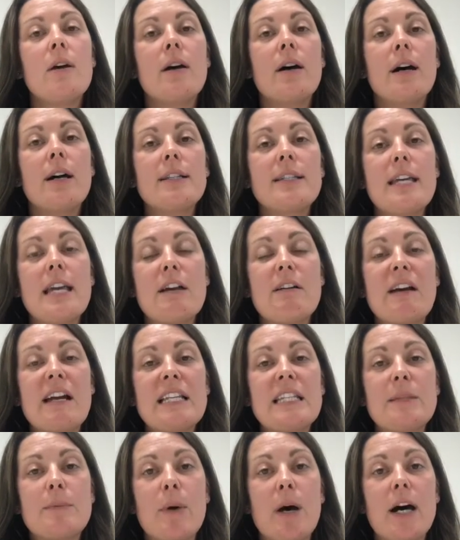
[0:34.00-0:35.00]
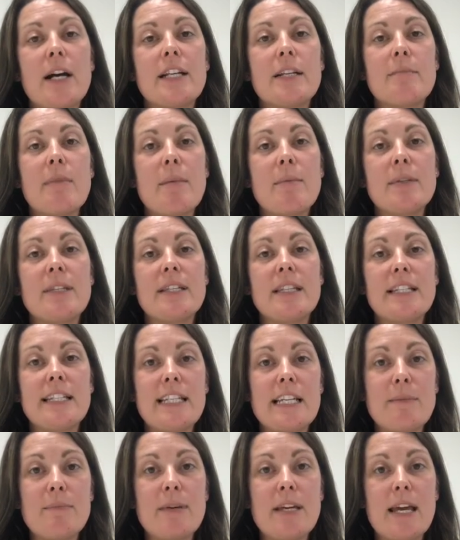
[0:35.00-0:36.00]
Us here at Inspired are members of the
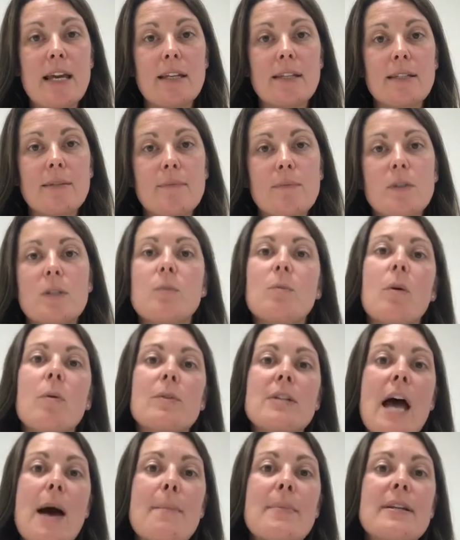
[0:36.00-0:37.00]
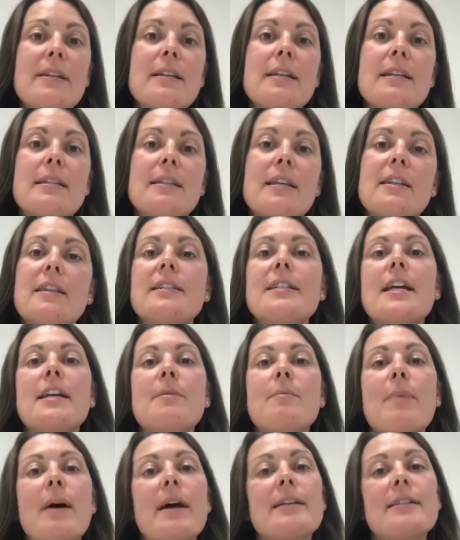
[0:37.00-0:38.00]
DPS. So what would happen is that the
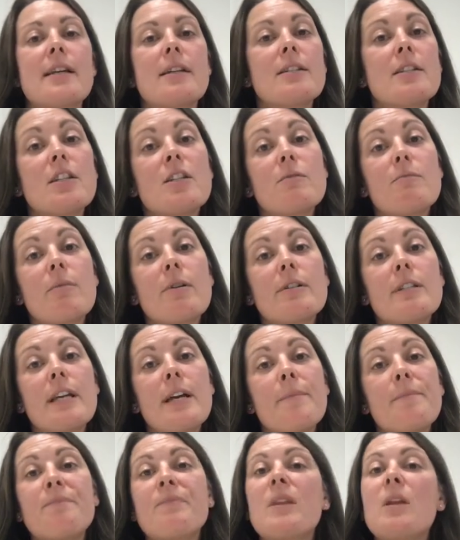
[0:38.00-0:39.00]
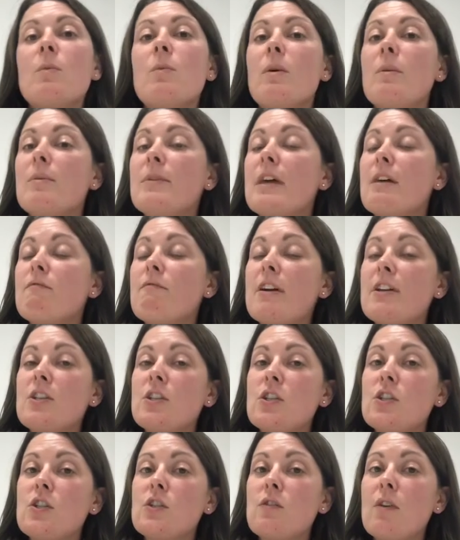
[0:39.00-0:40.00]
tenant pays us the deposit, we would then
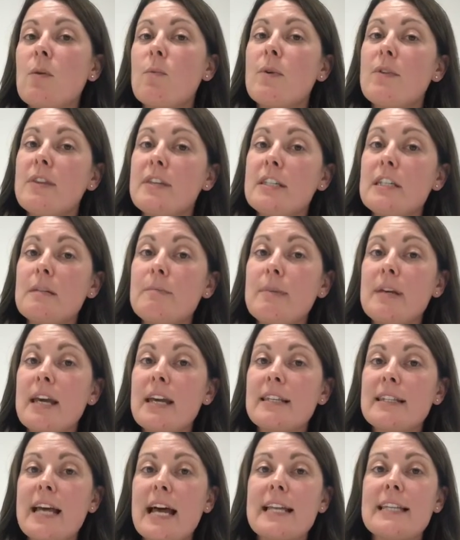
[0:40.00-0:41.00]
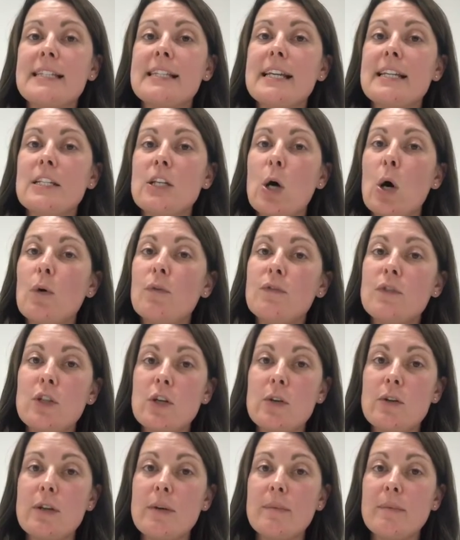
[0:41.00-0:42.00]
register it with the DPS and send it off
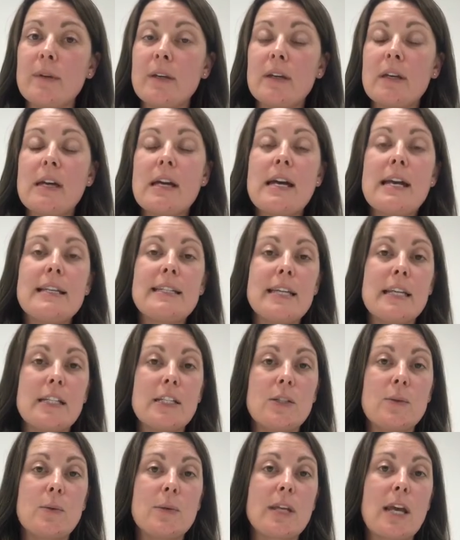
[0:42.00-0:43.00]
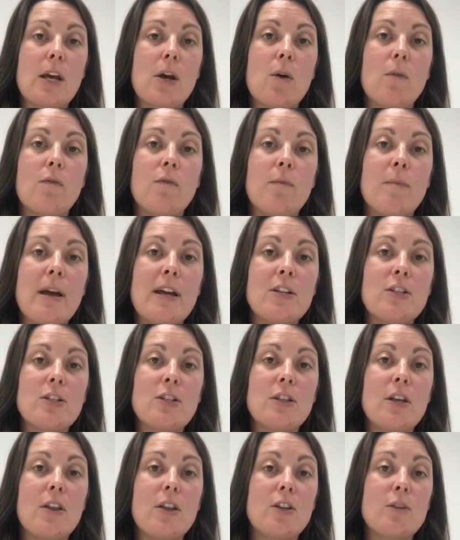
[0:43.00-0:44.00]
to them. Tenants would get
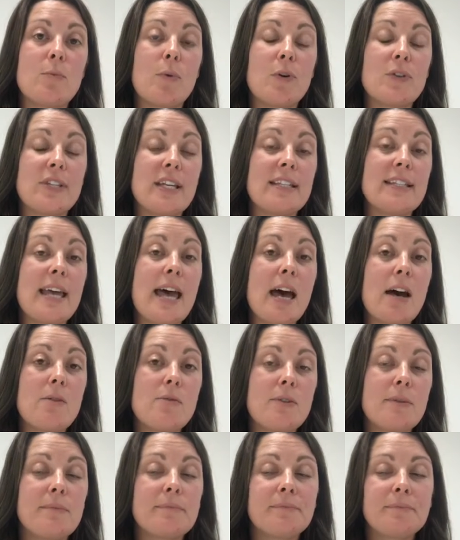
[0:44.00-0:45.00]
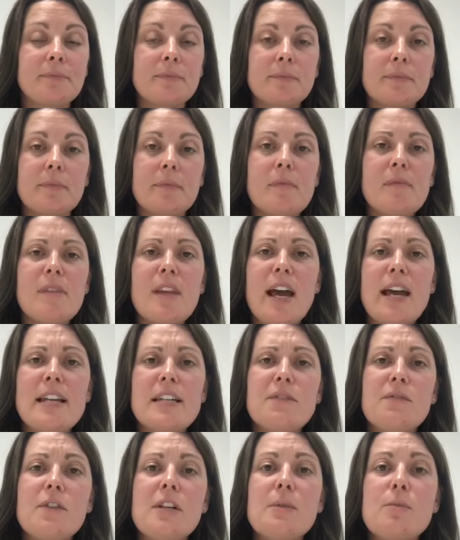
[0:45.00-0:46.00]
confirmation that the deposit is held and
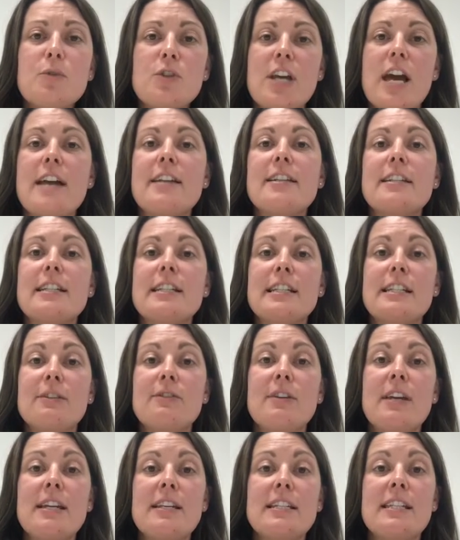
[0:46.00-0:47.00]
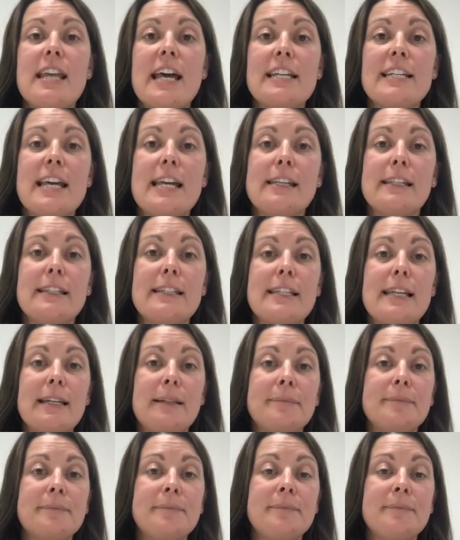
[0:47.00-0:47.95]
is fully protected until the end of their tenancy.